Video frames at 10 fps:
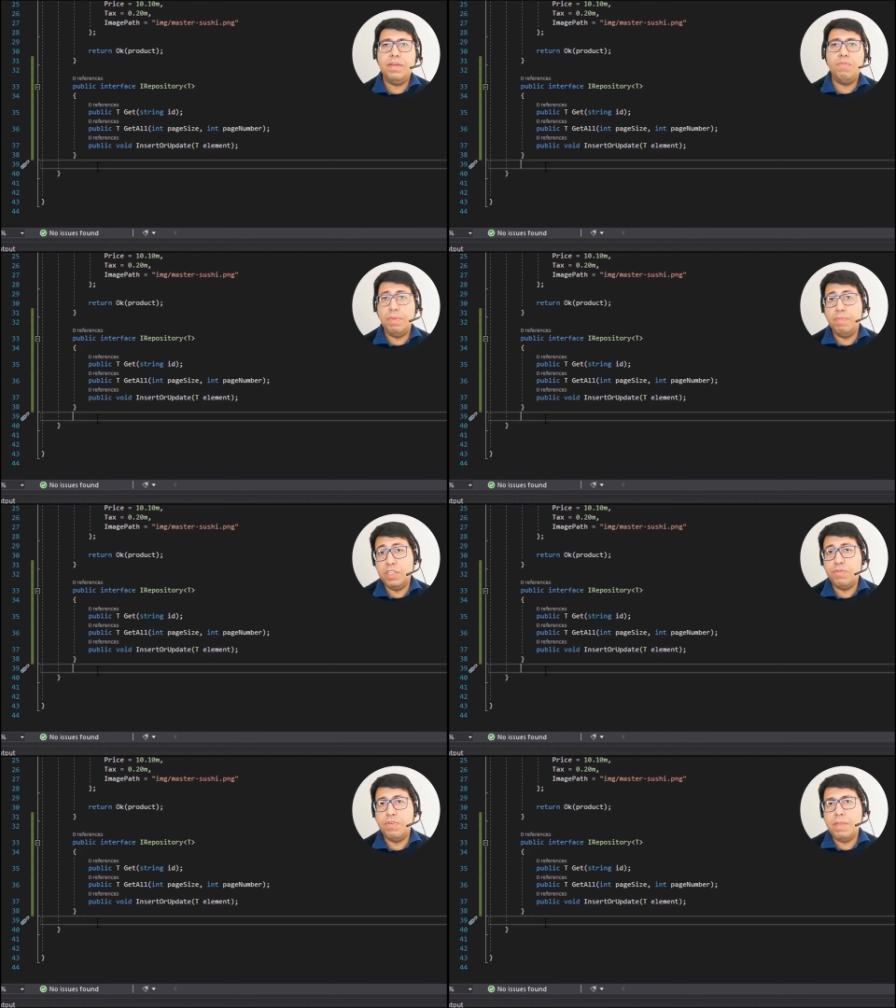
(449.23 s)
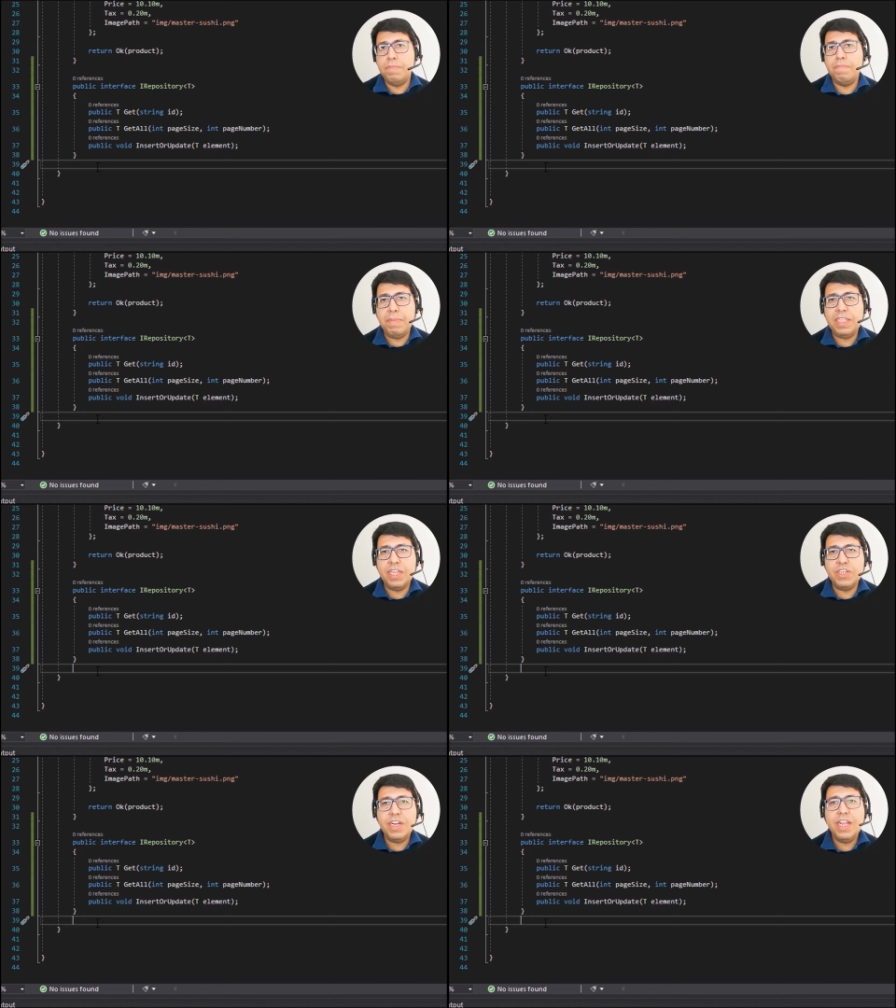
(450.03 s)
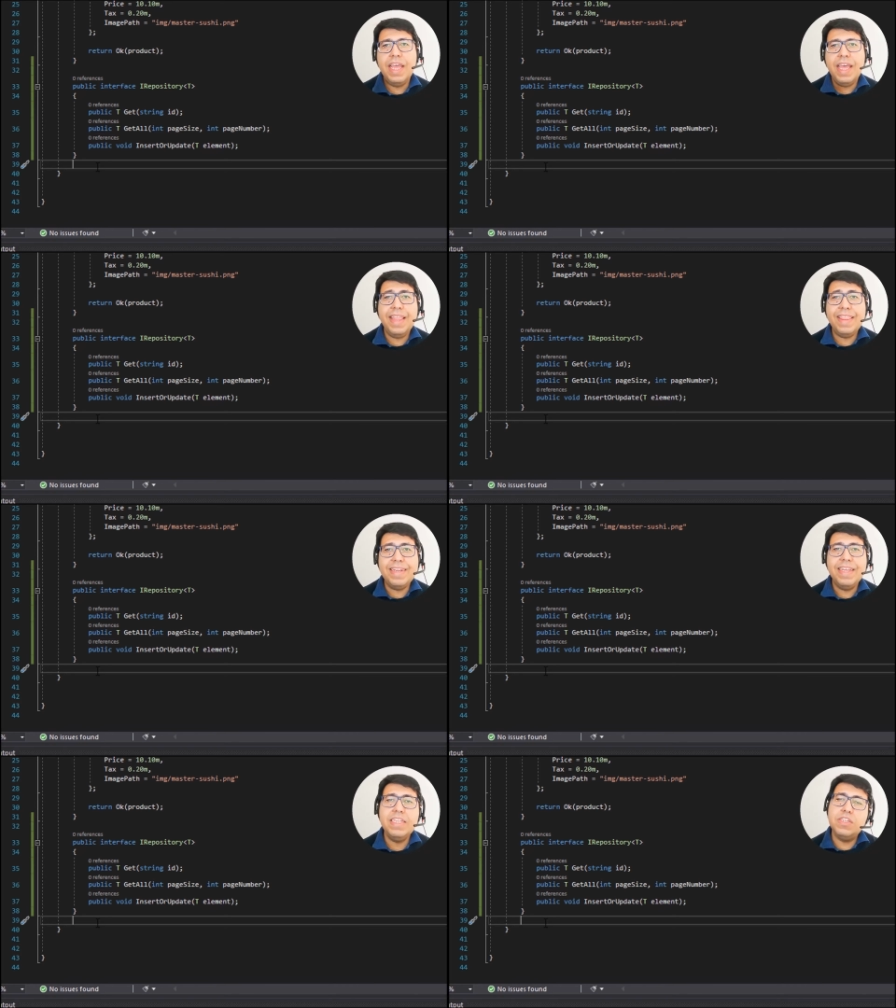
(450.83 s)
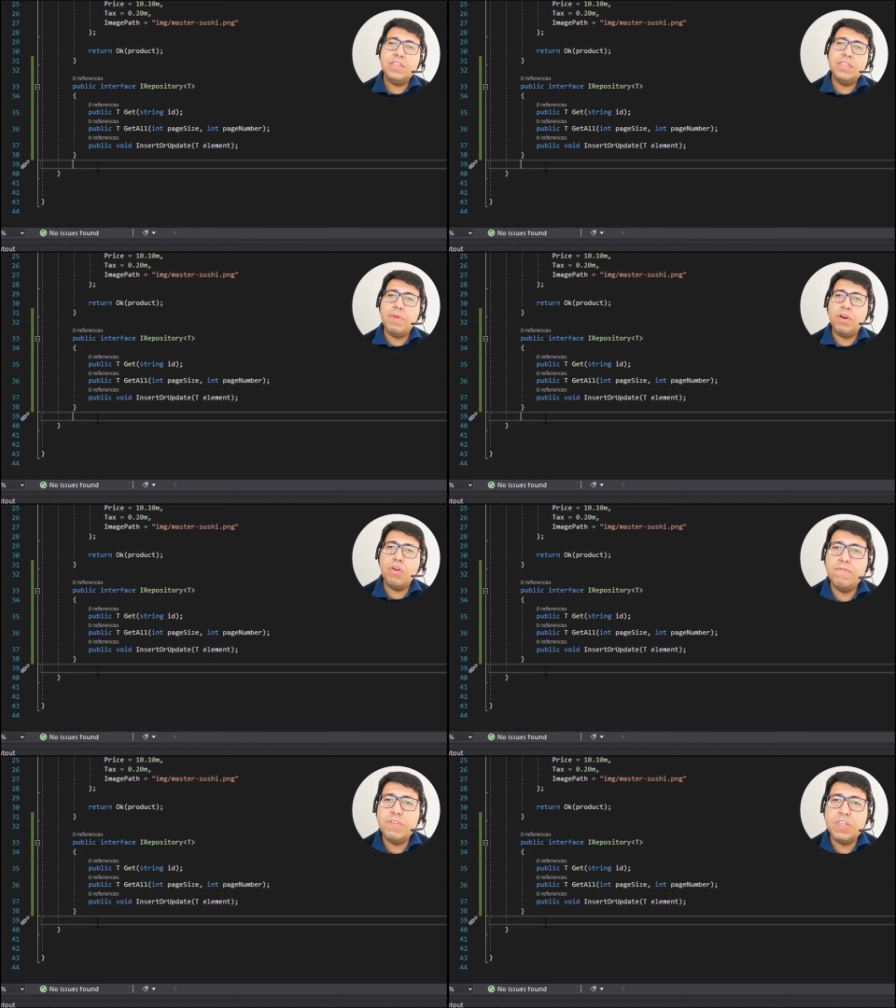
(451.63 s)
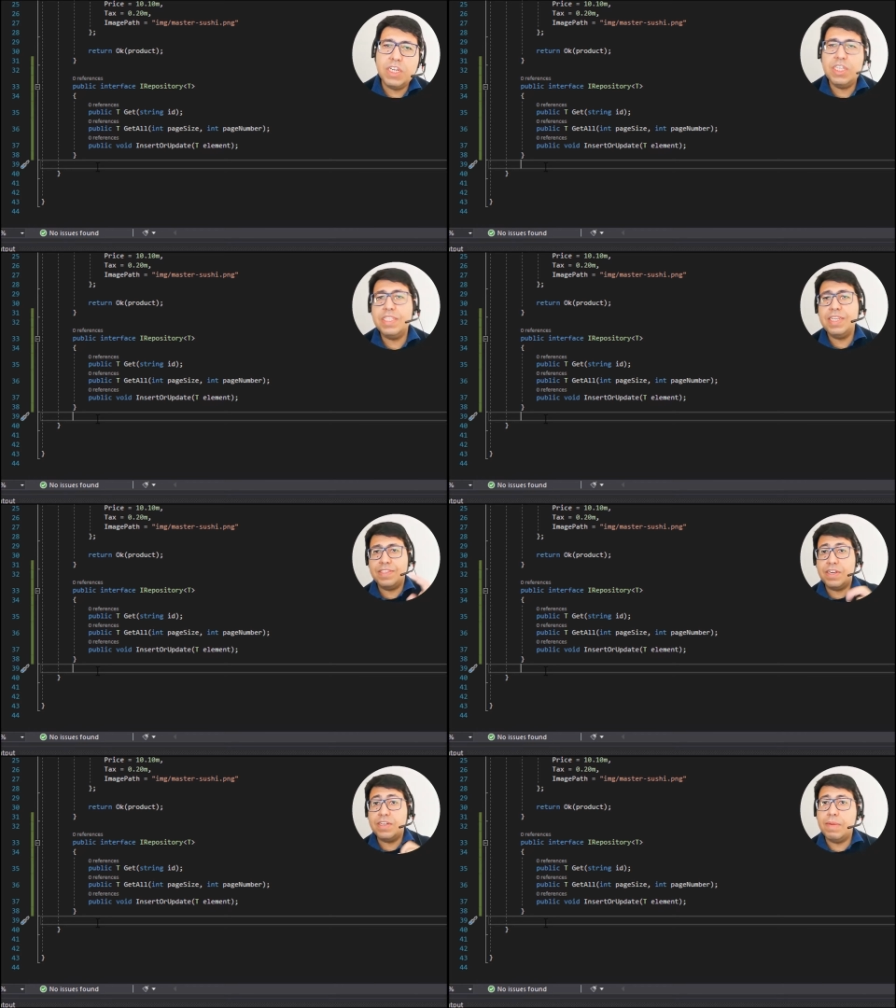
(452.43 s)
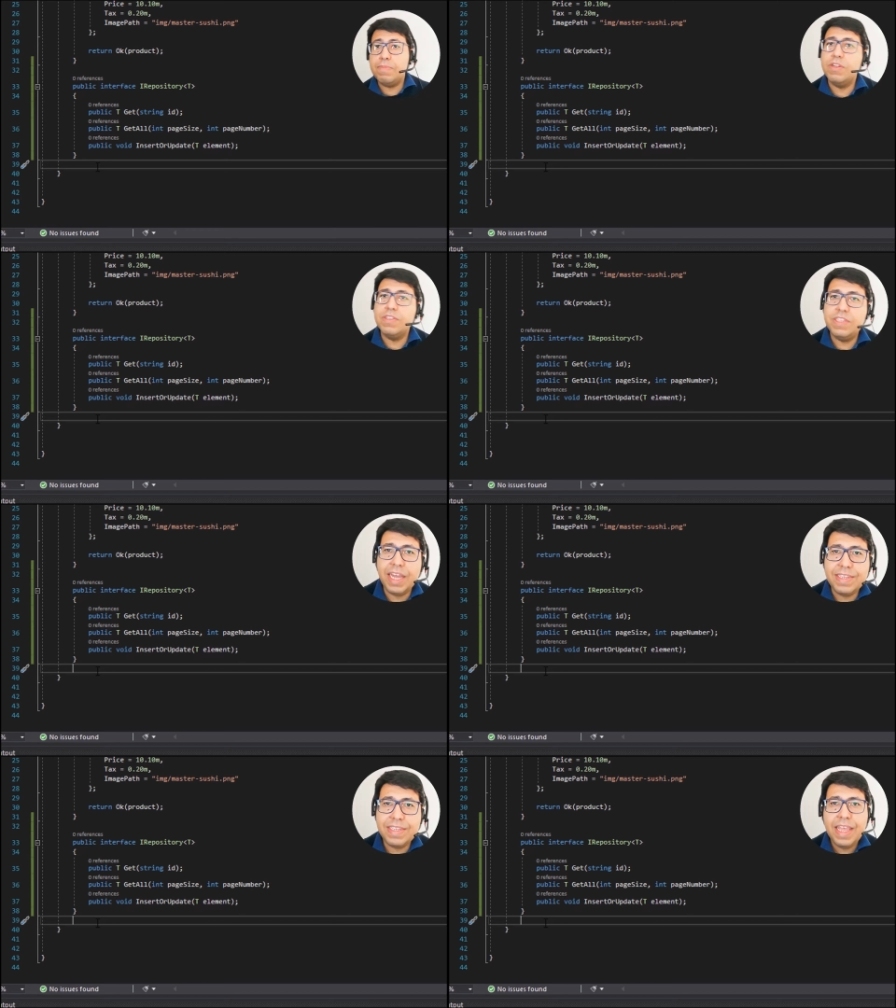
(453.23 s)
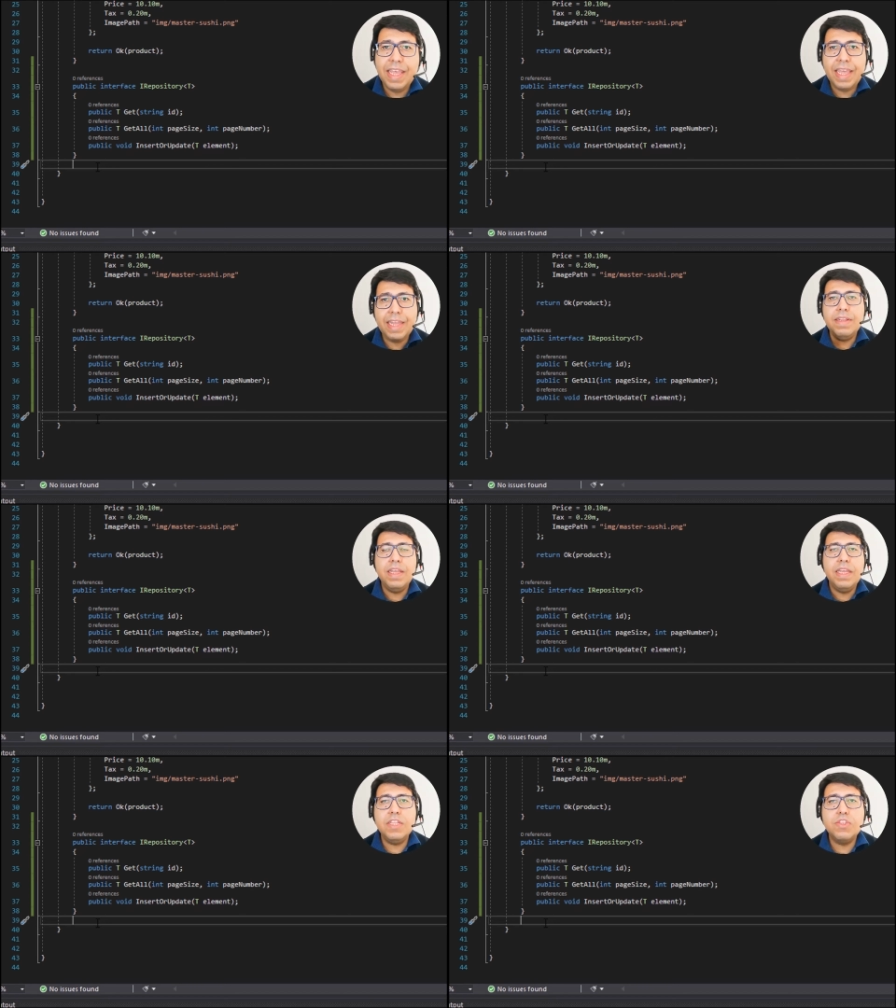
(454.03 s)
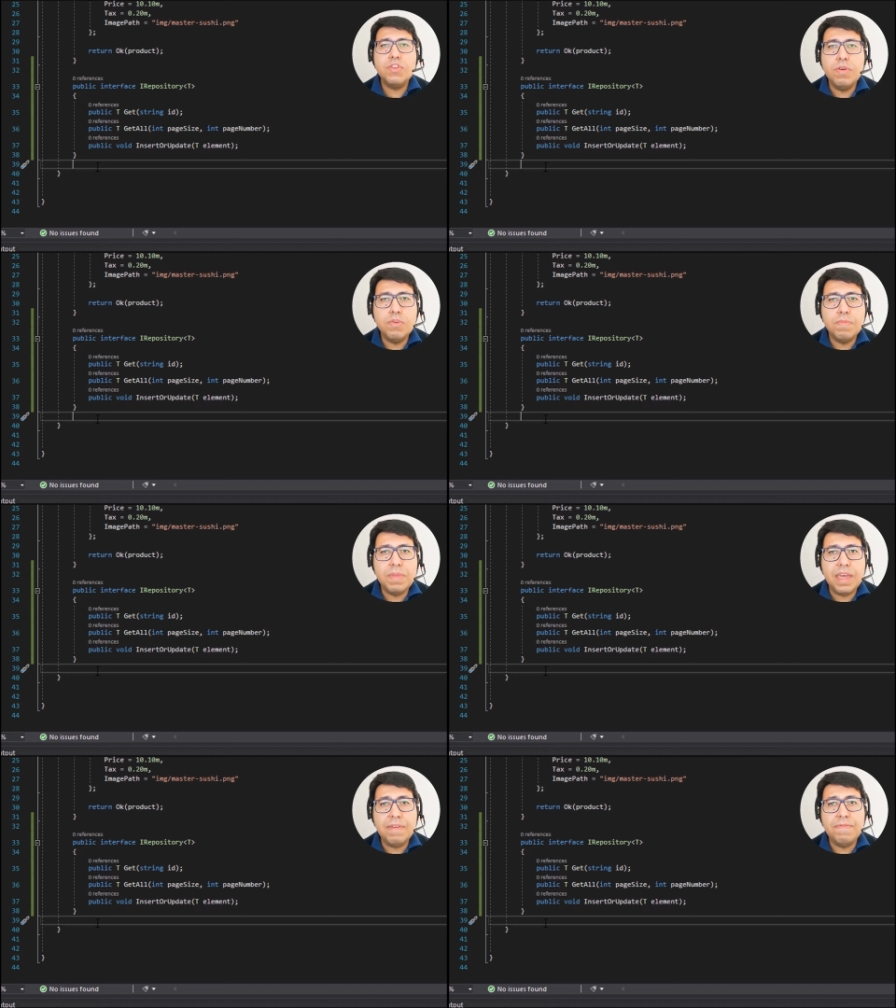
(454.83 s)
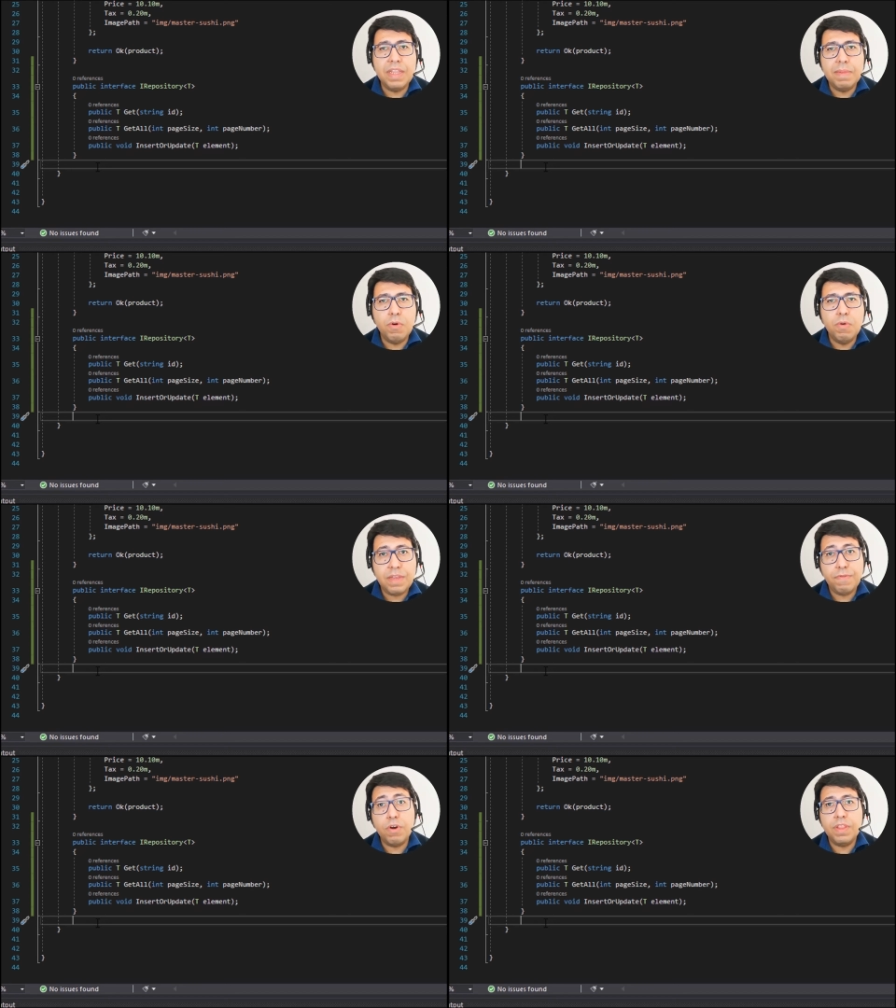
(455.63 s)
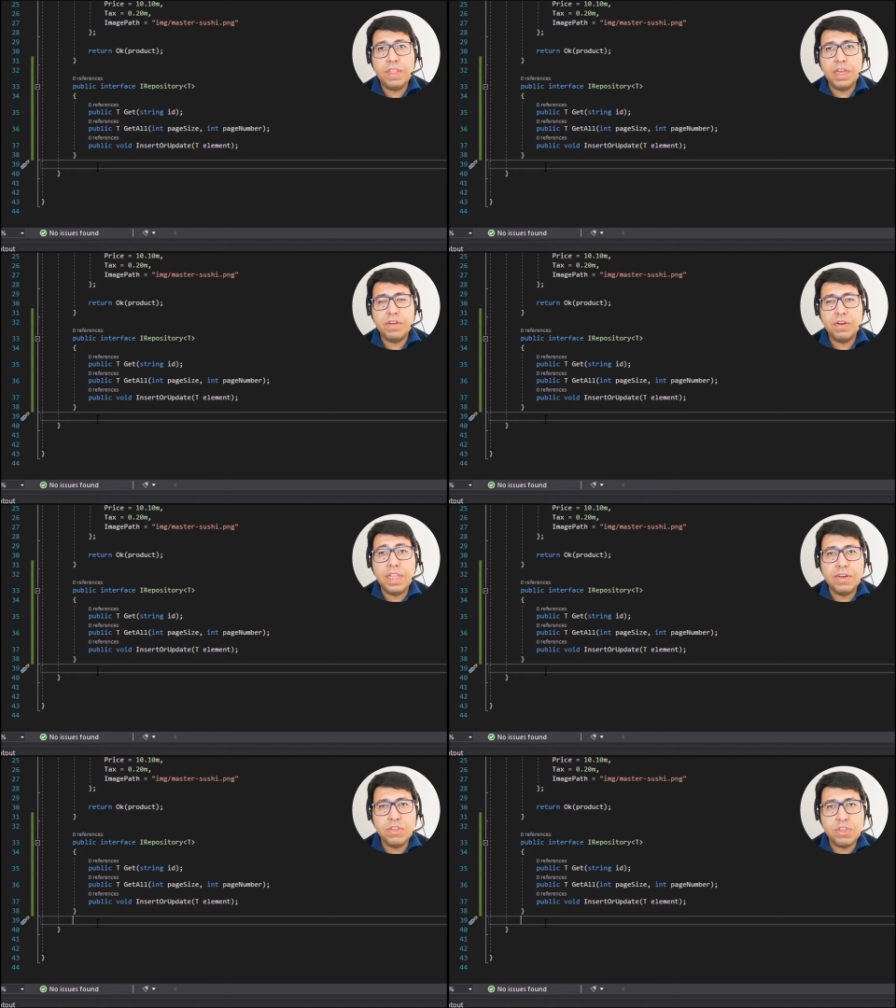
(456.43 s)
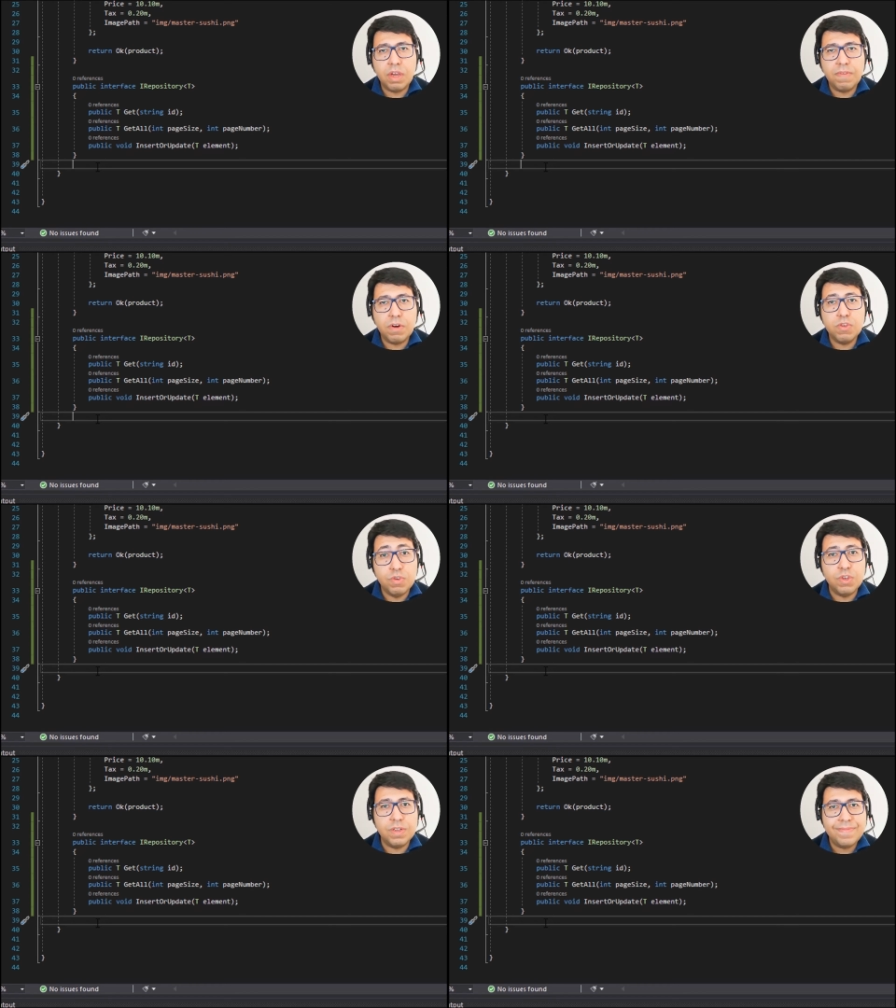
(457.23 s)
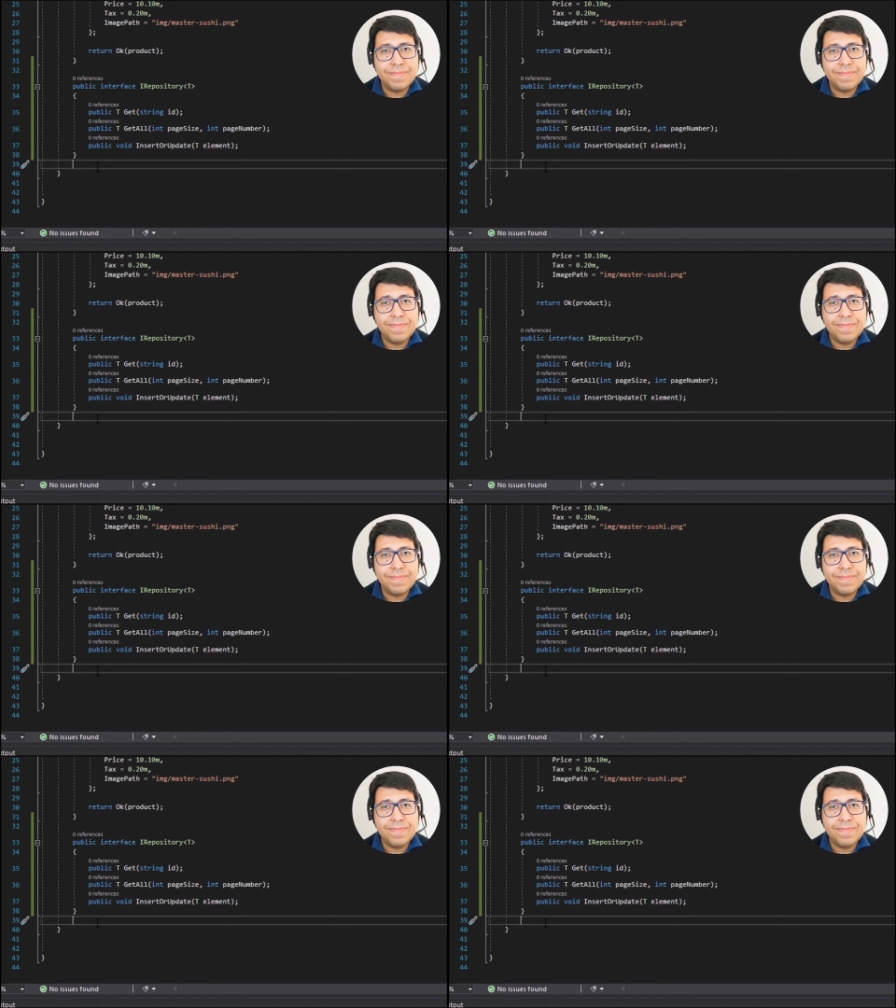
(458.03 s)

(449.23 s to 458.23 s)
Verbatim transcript: repository implementation, and then it's just a matter of changing the startup.cs and it's going to be available for the other layers of our solution.